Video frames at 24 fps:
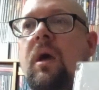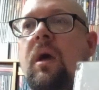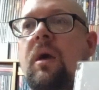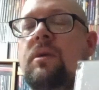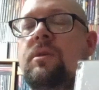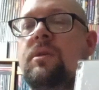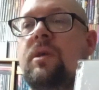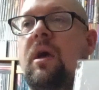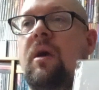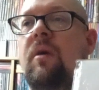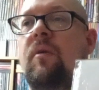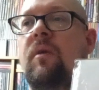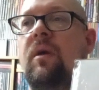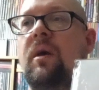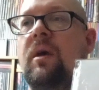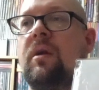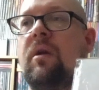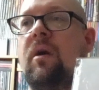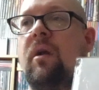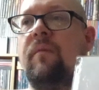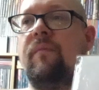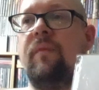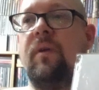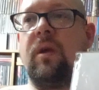so
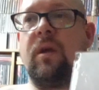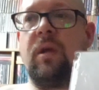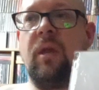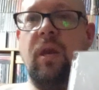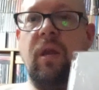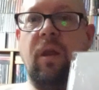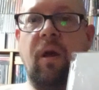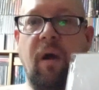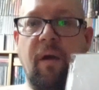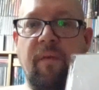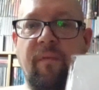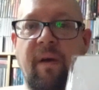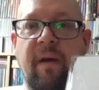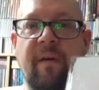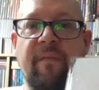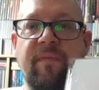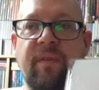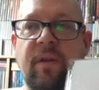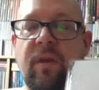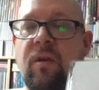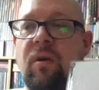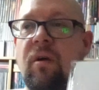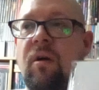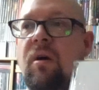kind of like a life
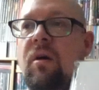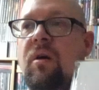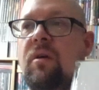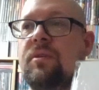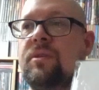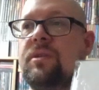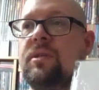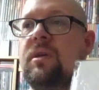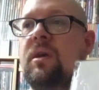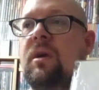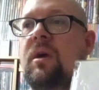after God,